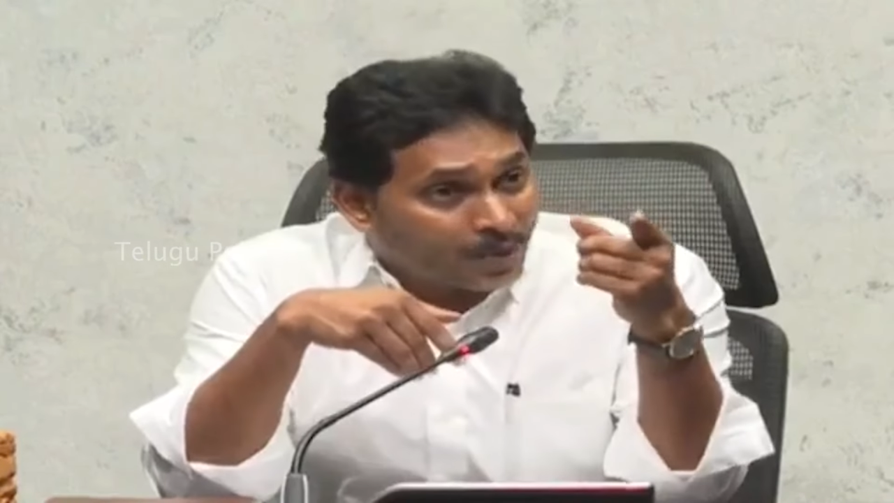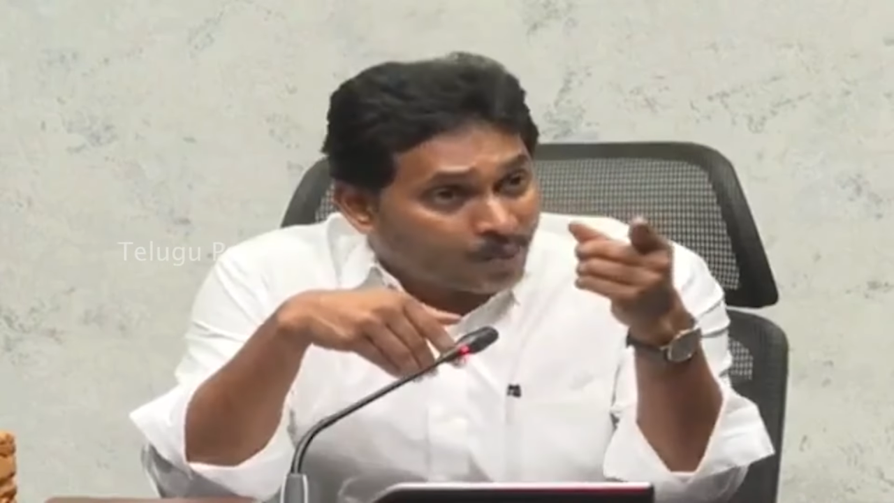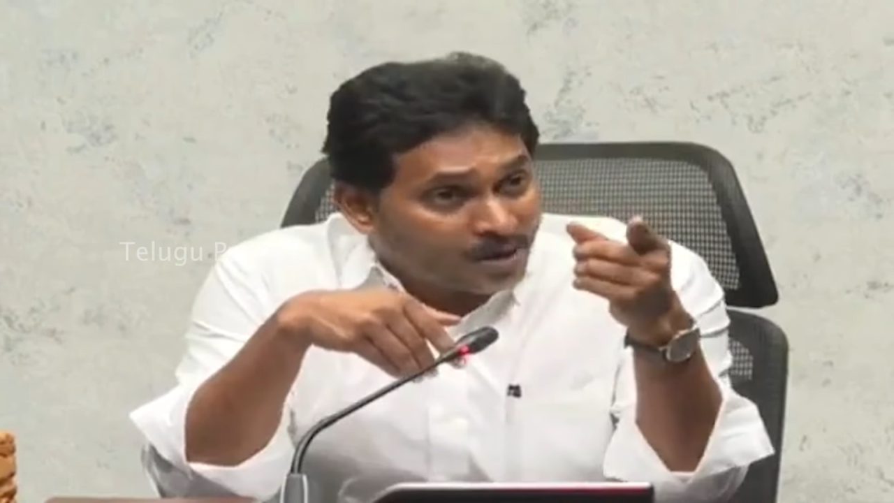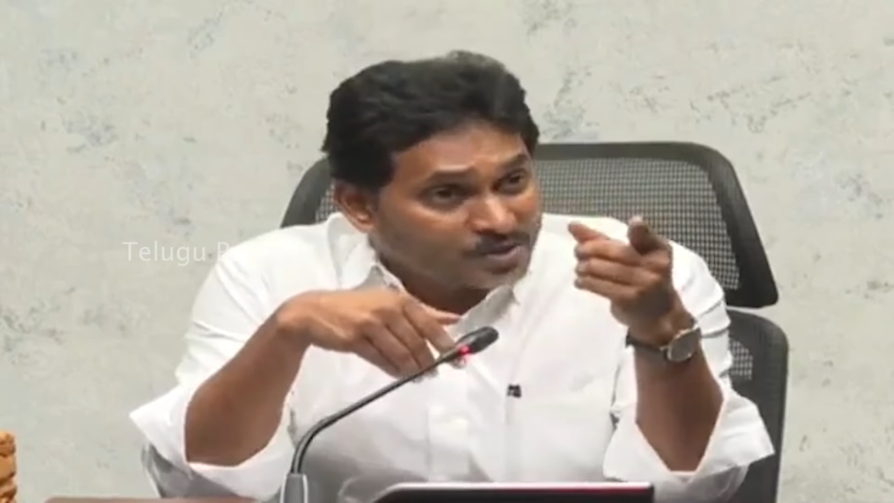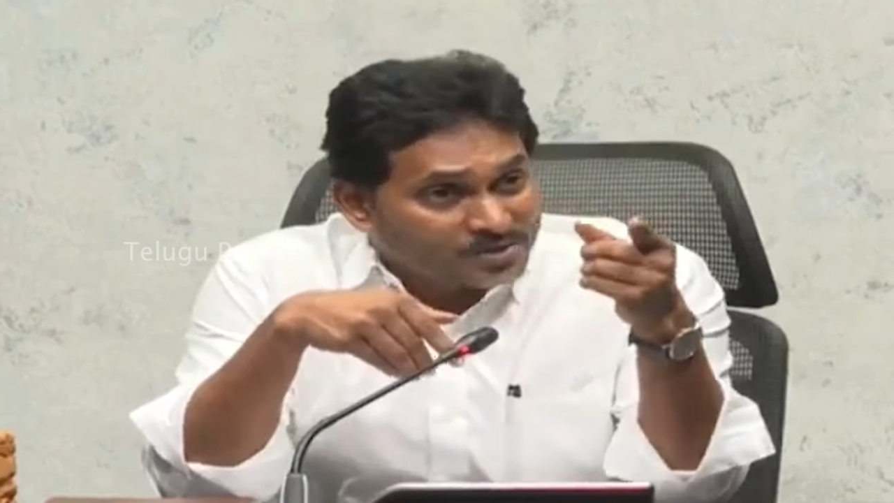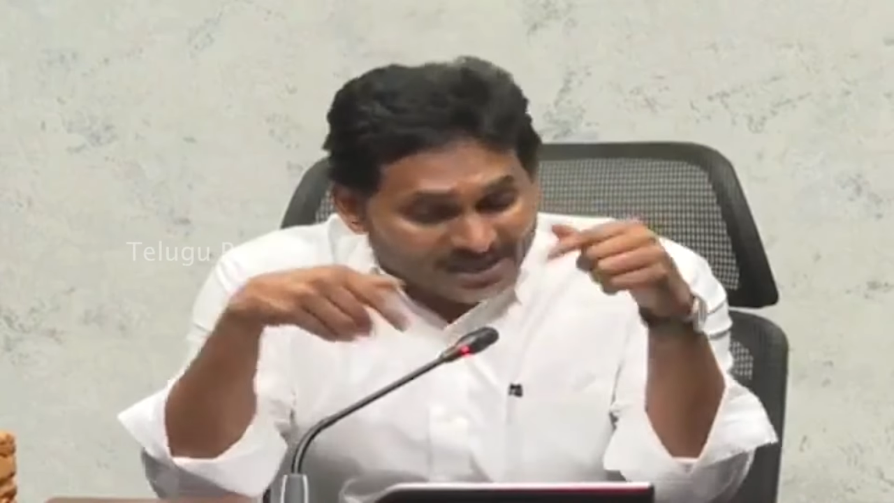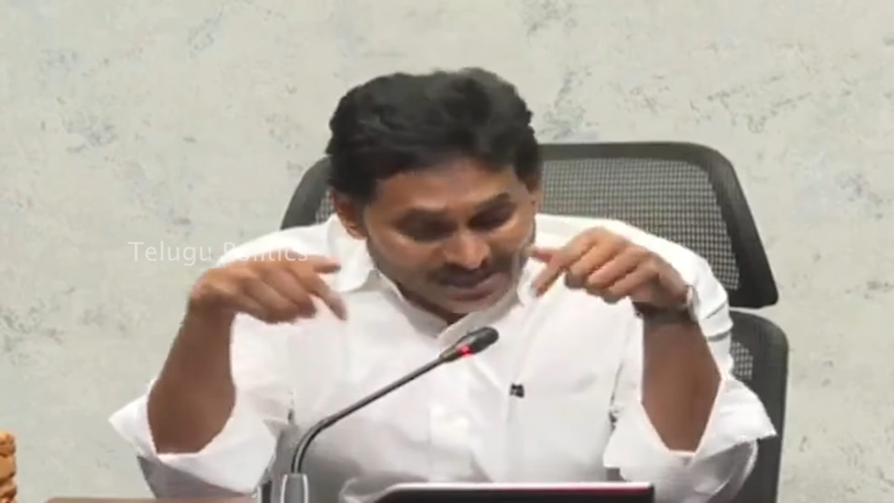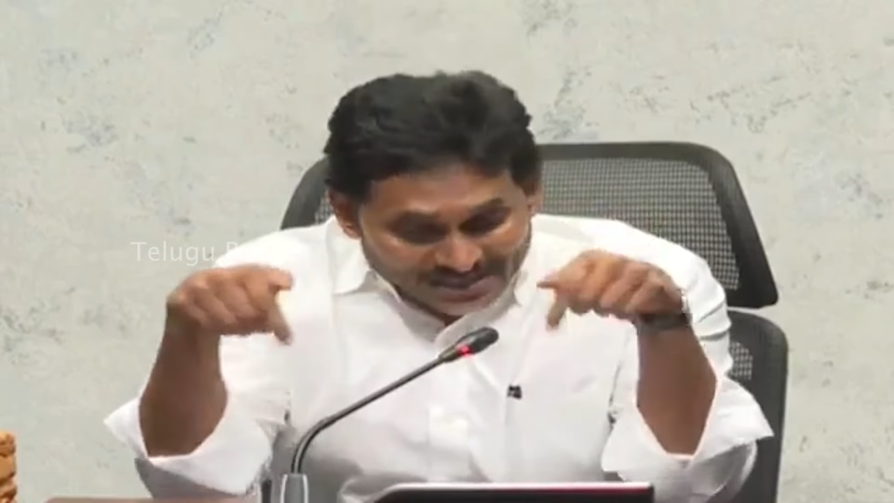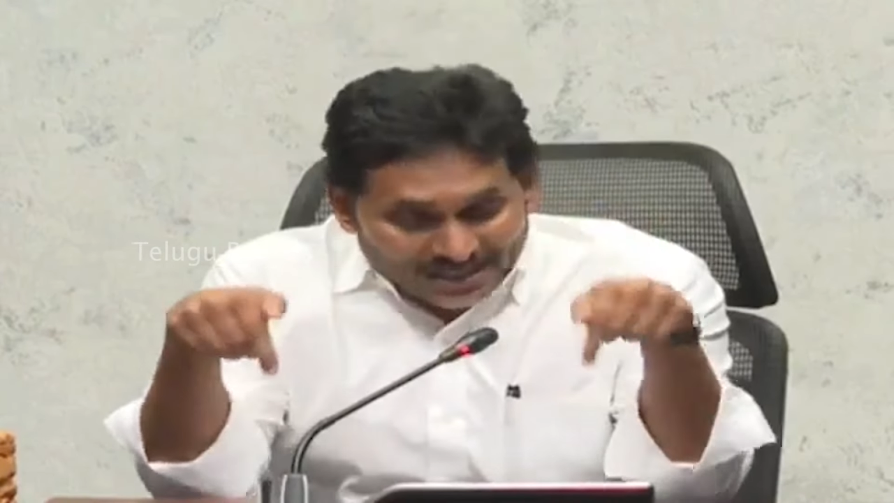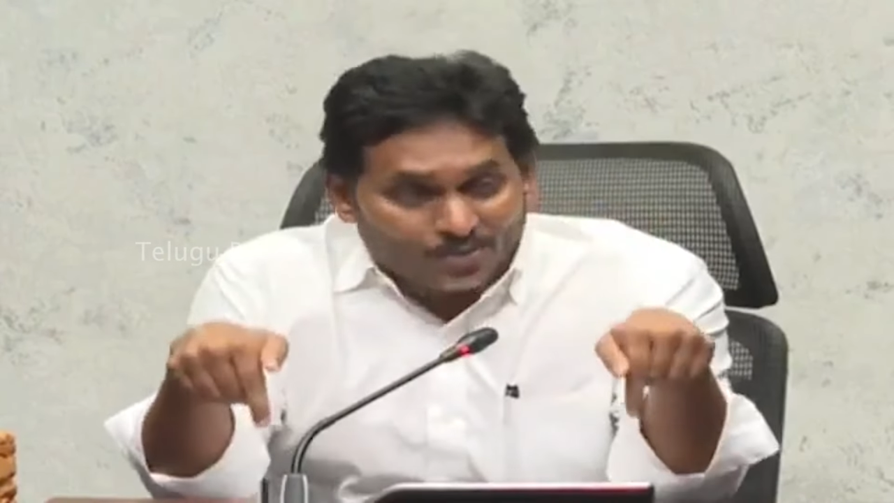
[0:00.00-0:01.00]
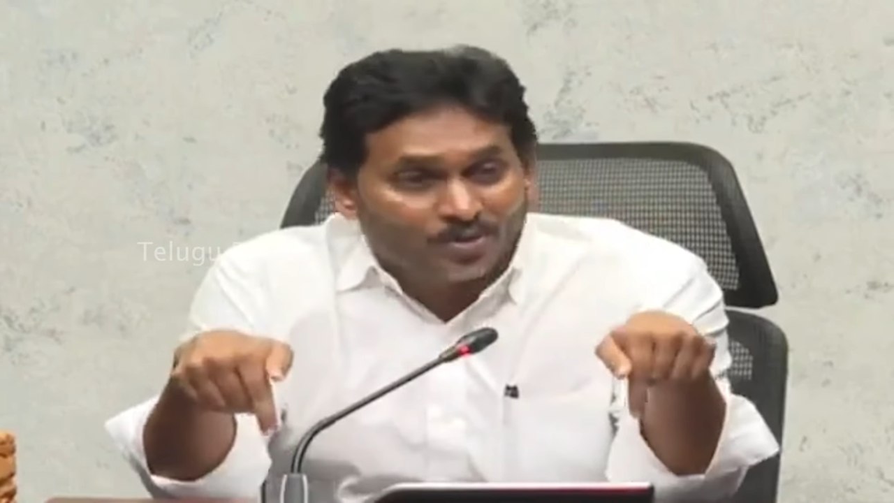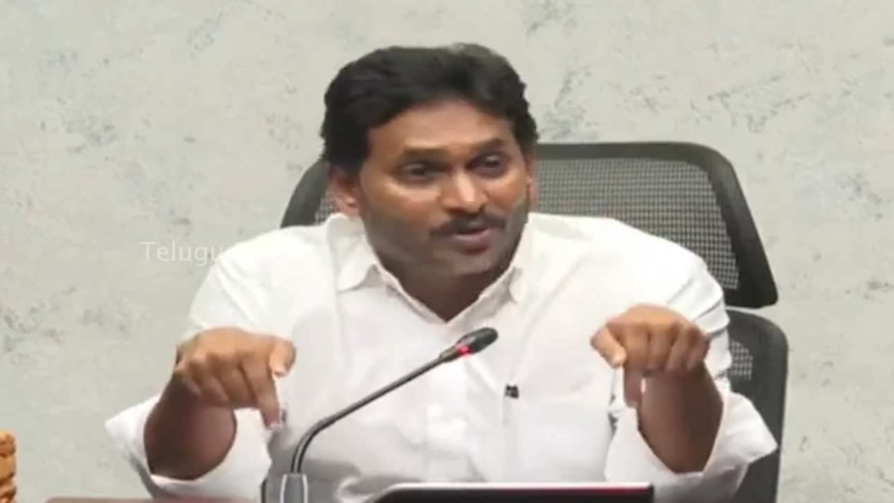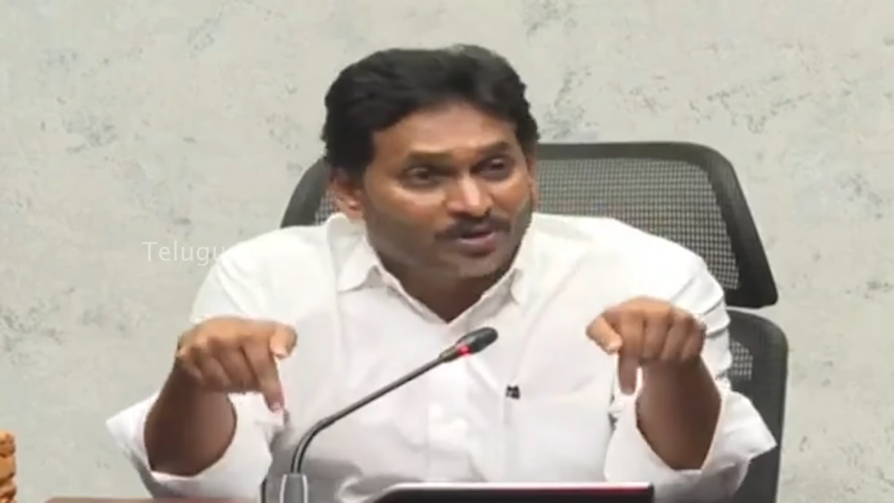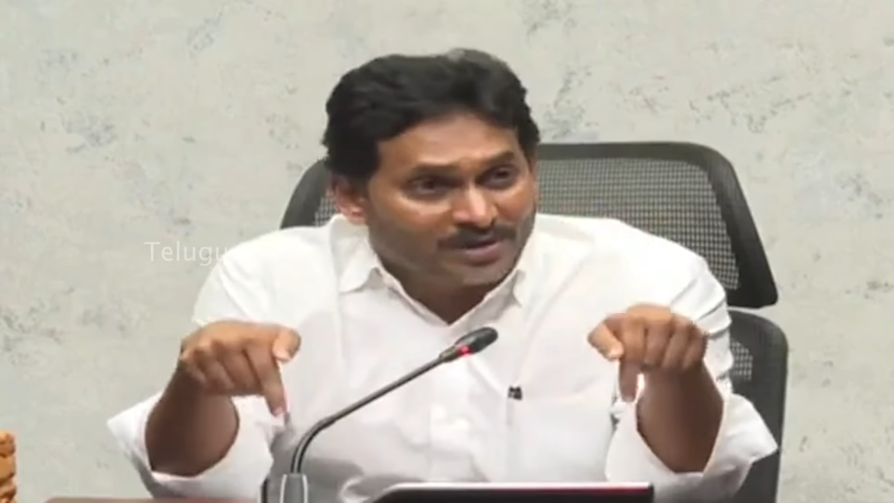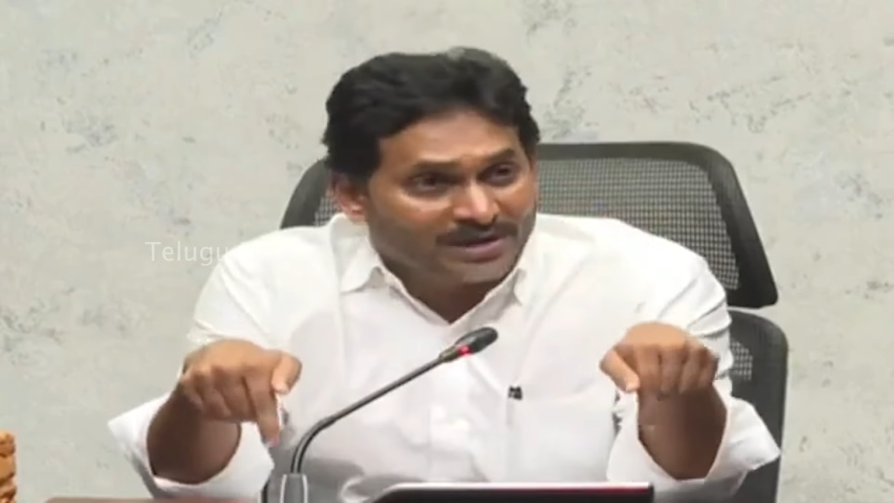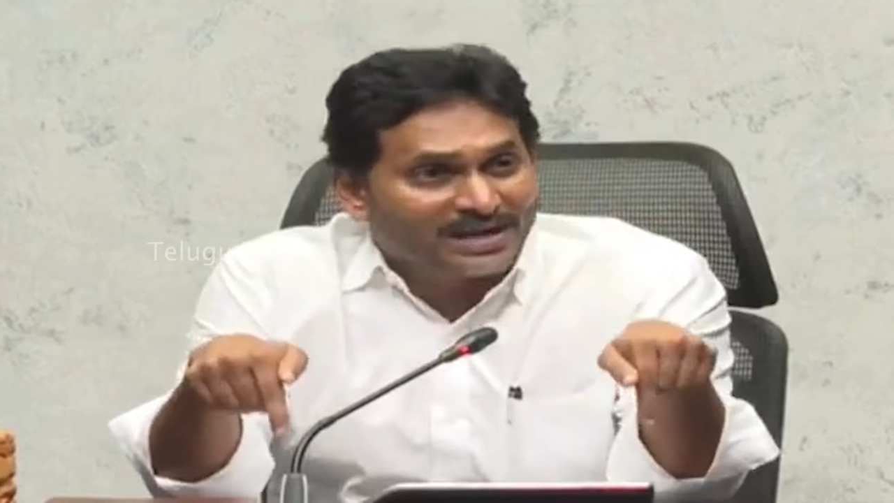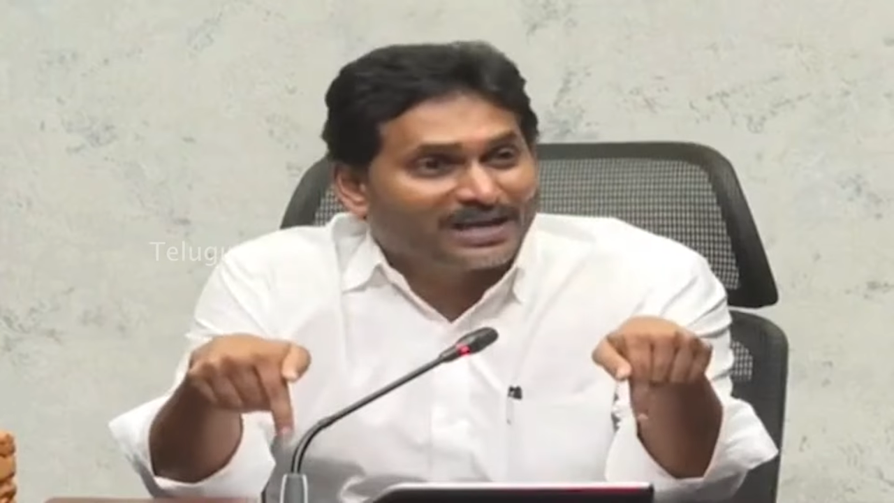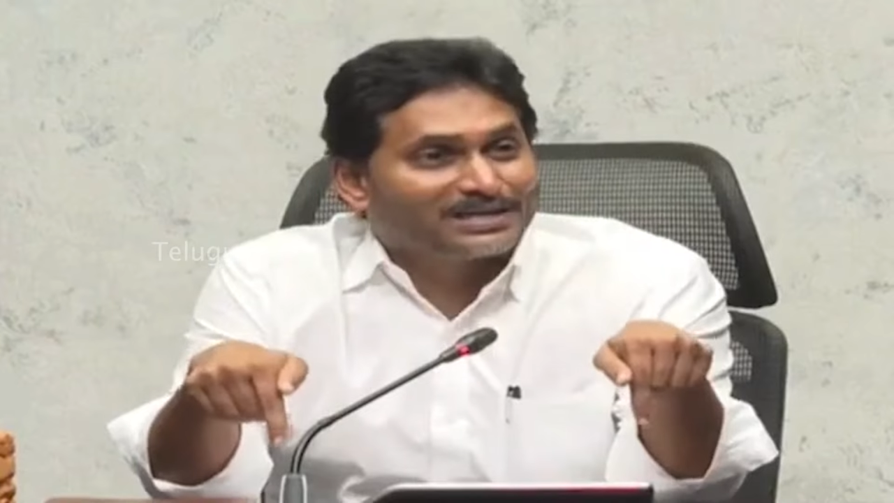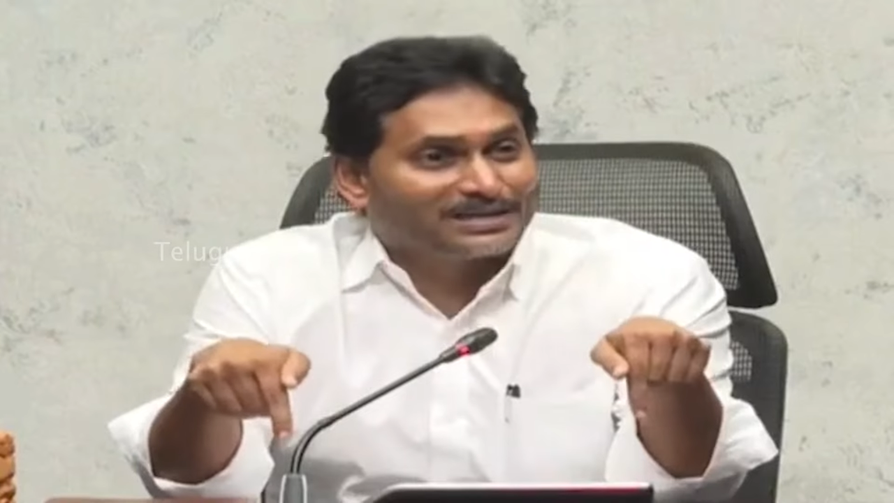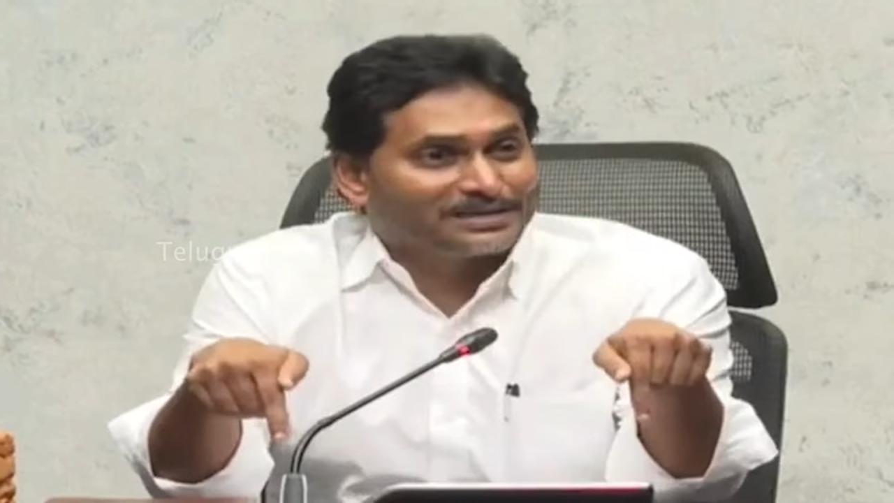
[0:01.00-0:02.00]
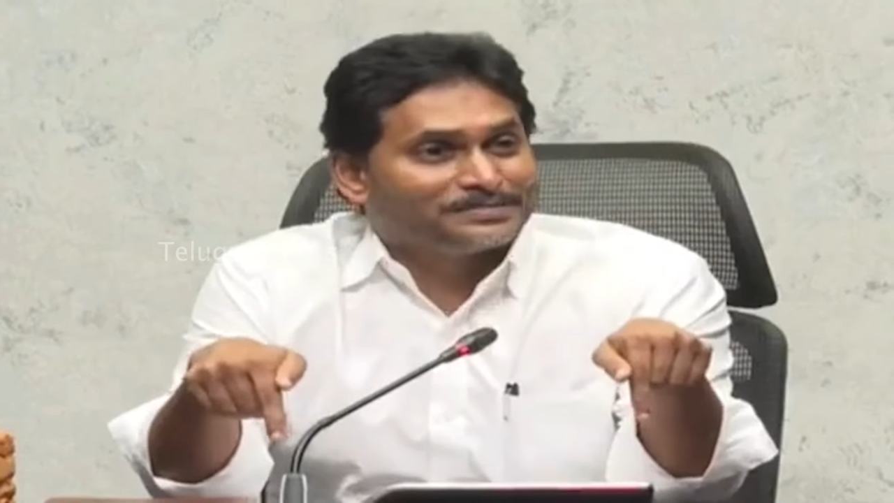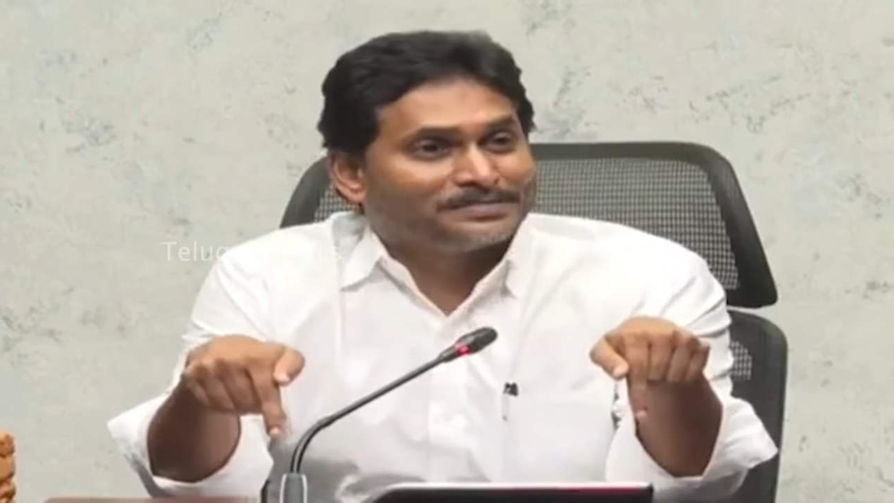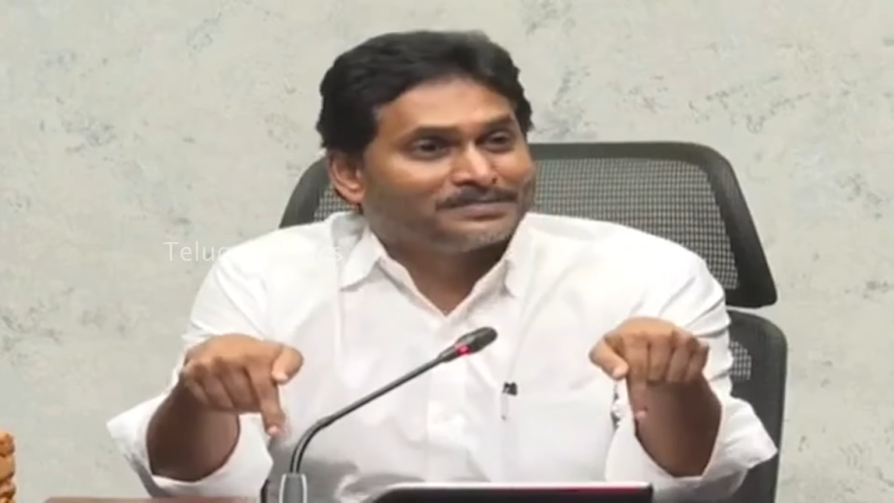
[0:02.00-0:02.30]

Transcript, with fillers: what you said is now going to be reality.